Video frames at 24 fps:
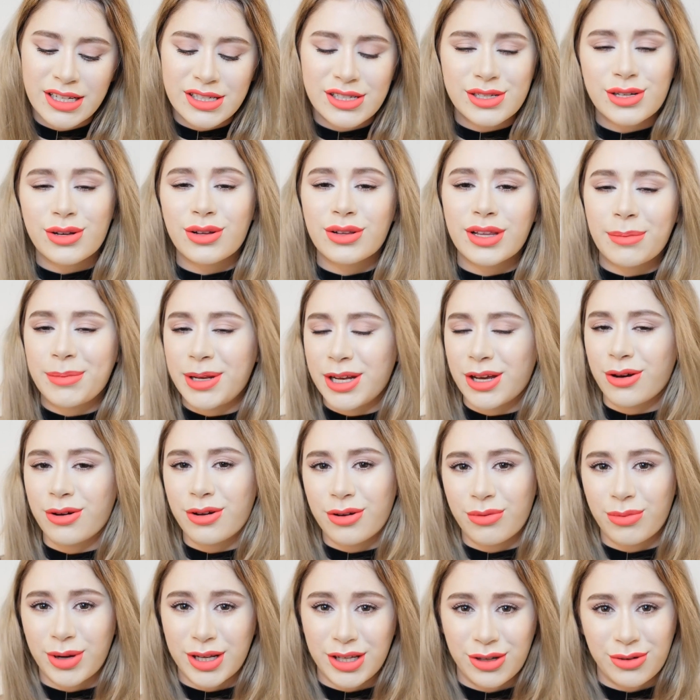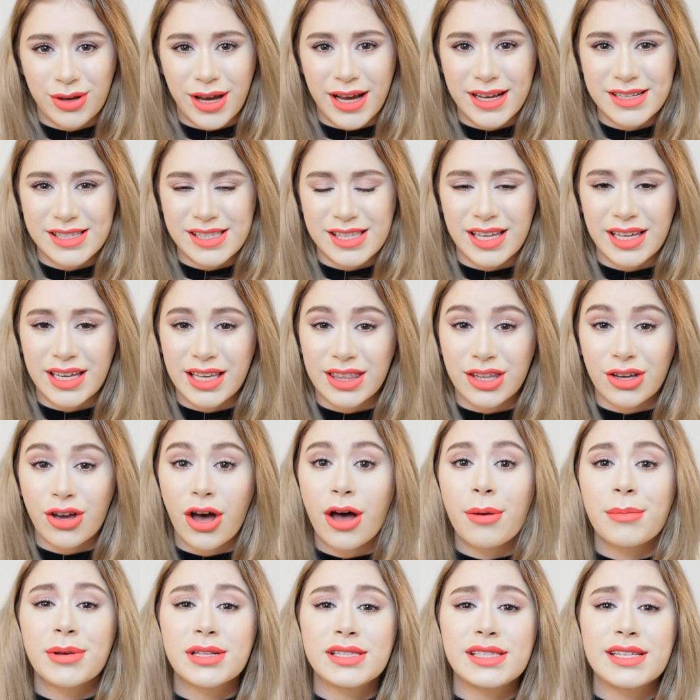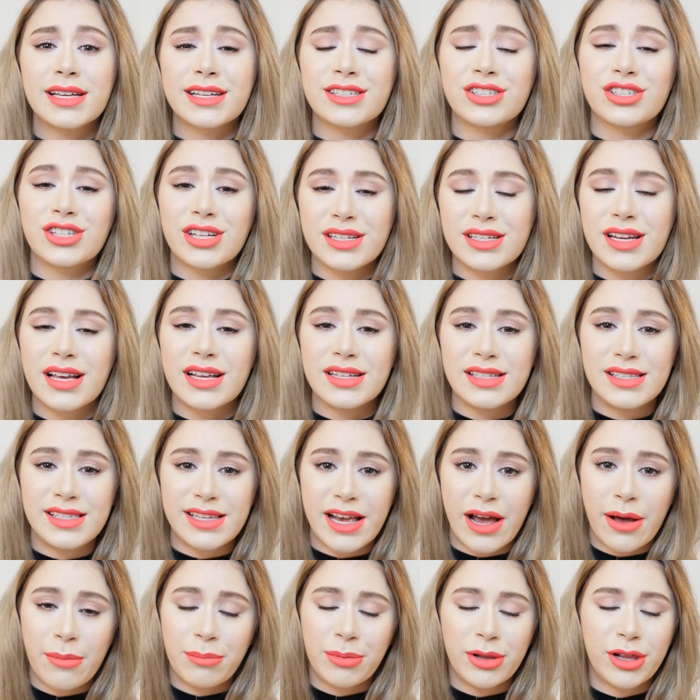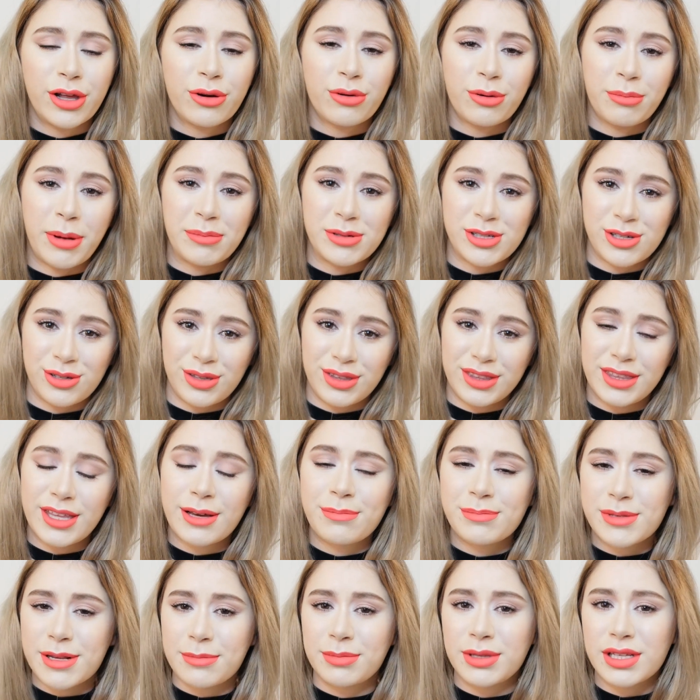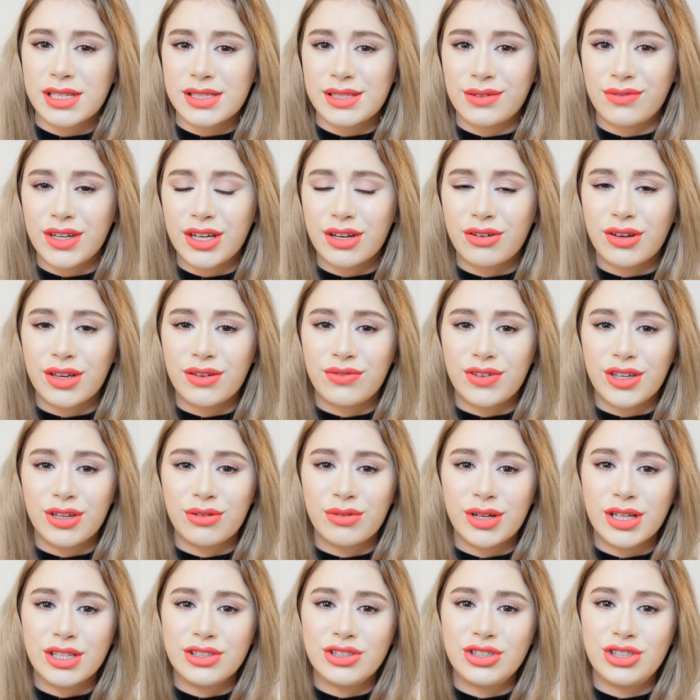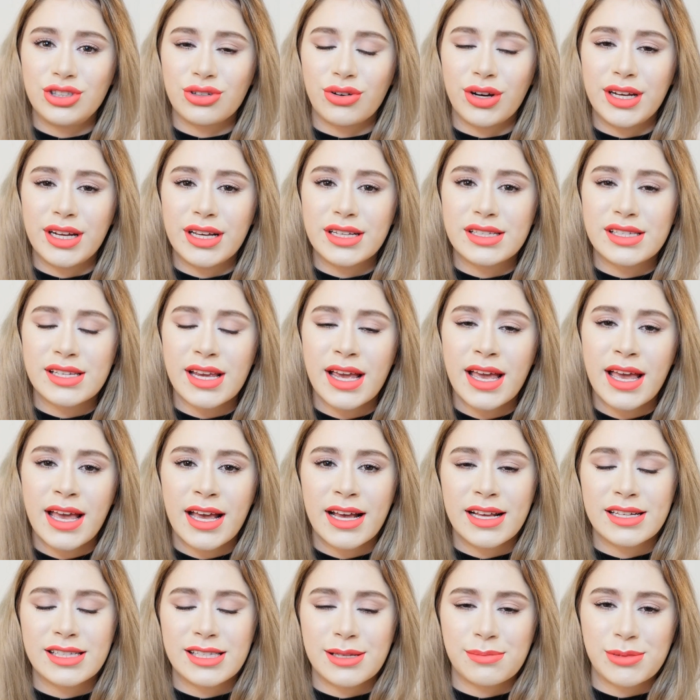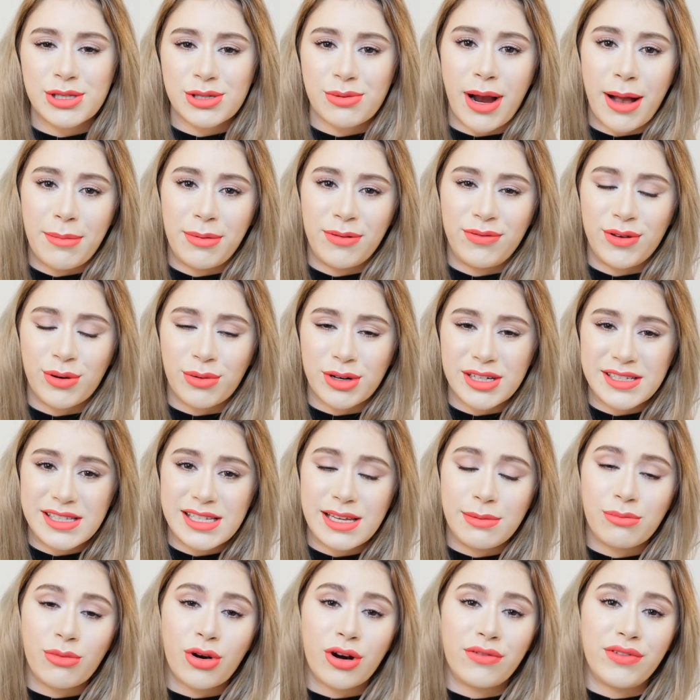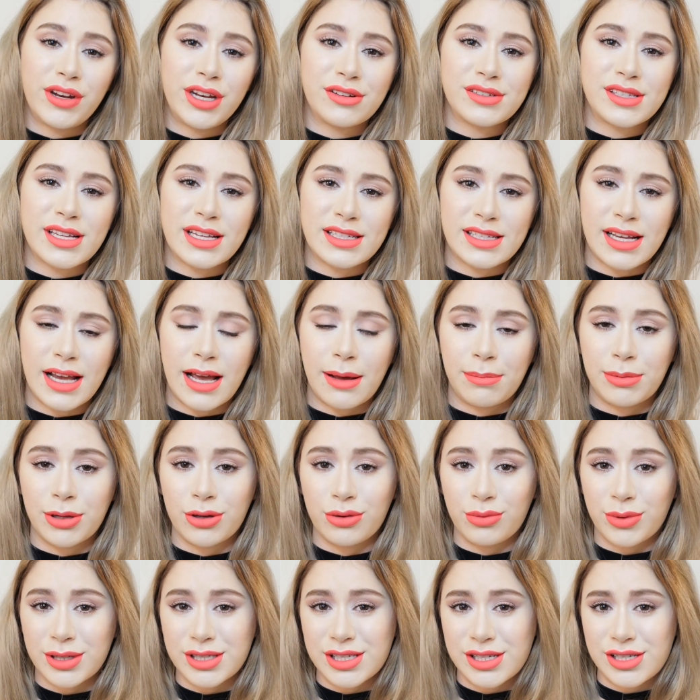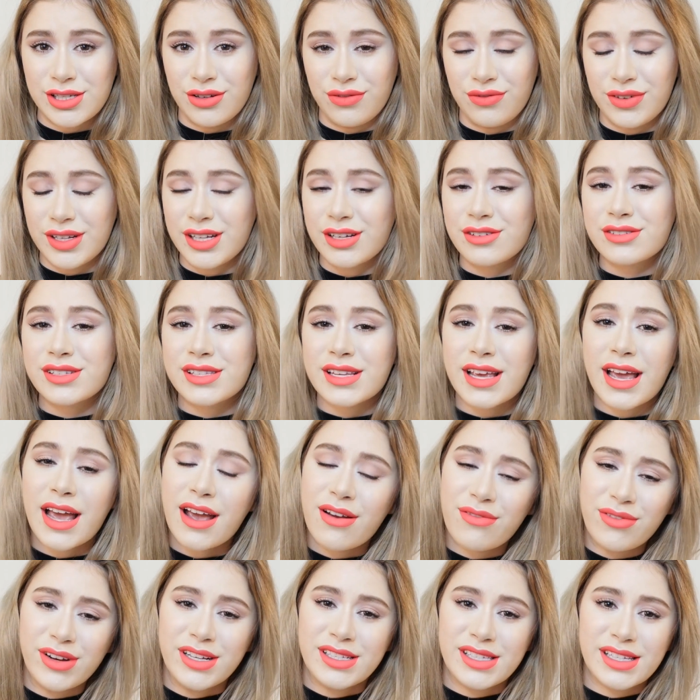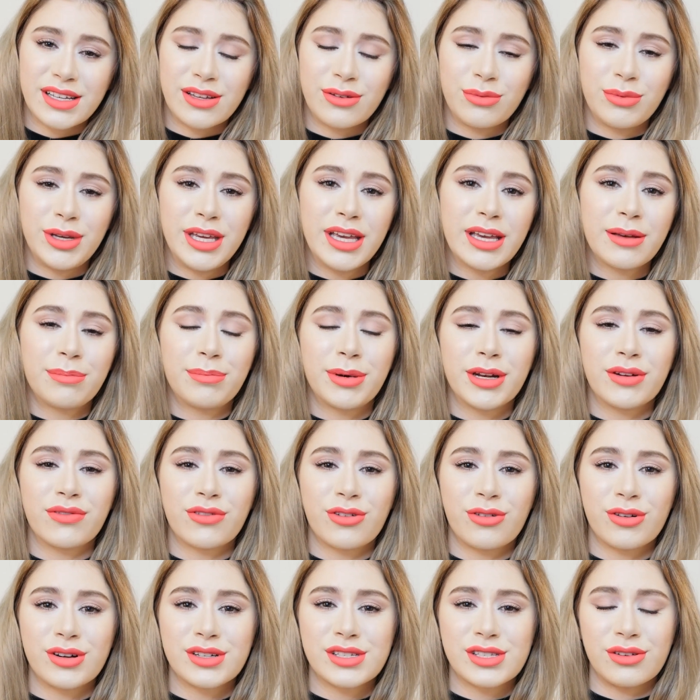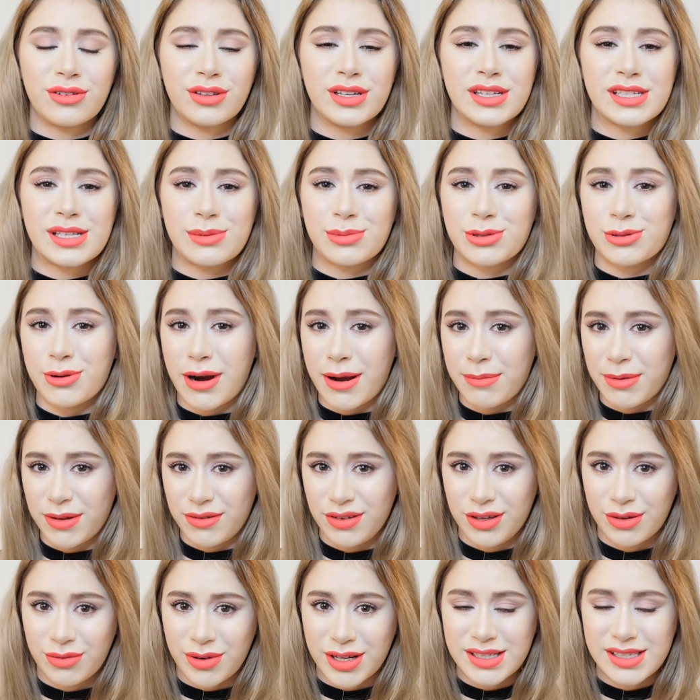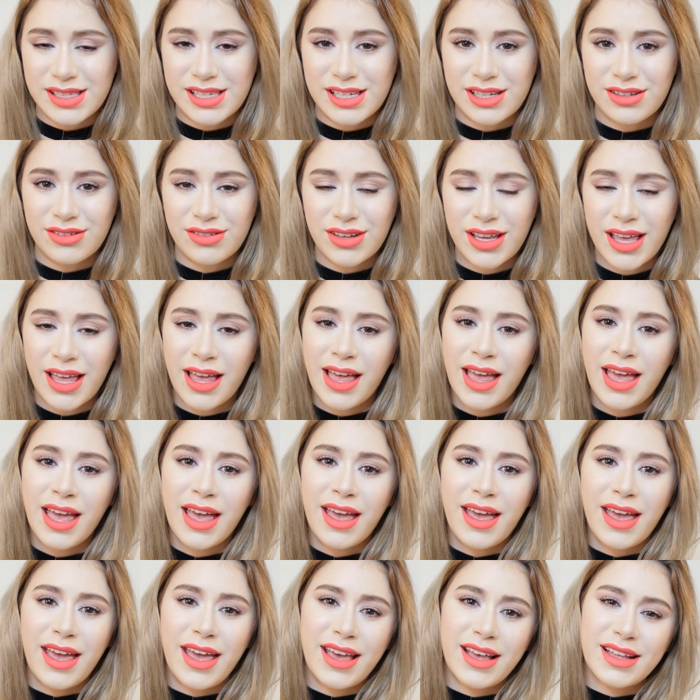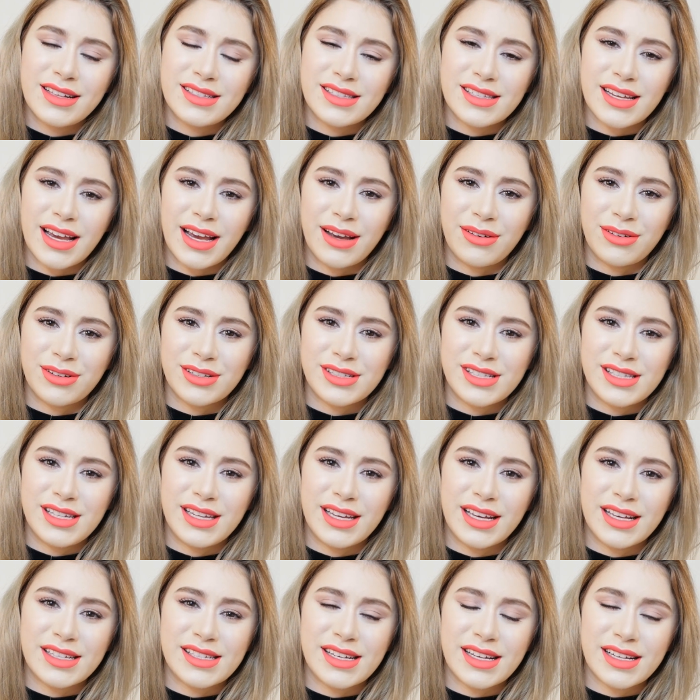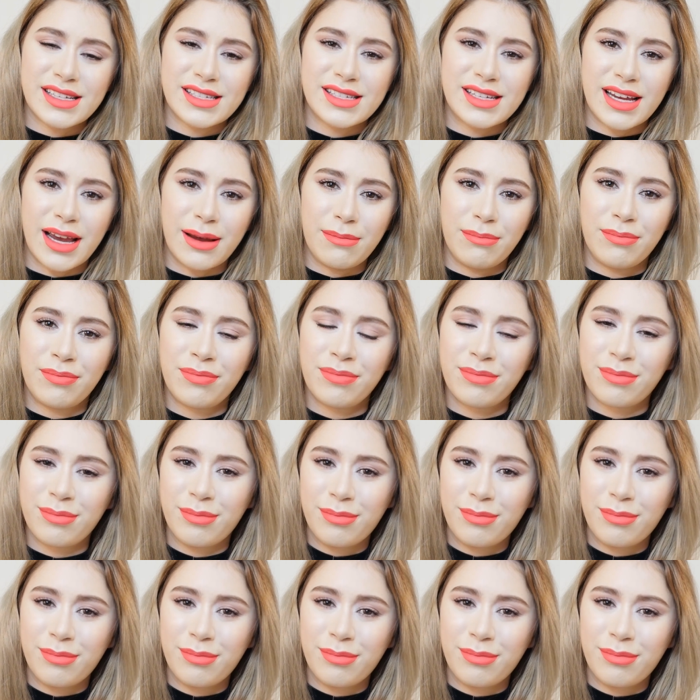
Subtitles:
So let me know what you guys think in the comment section, and down below, remember to thumbs up this video if you enjoyed it, and subscribe if you want to see more videos, as I upload 1 to 2 videos every single week, but of course only subscribe if you want to, and I will see you guys next time.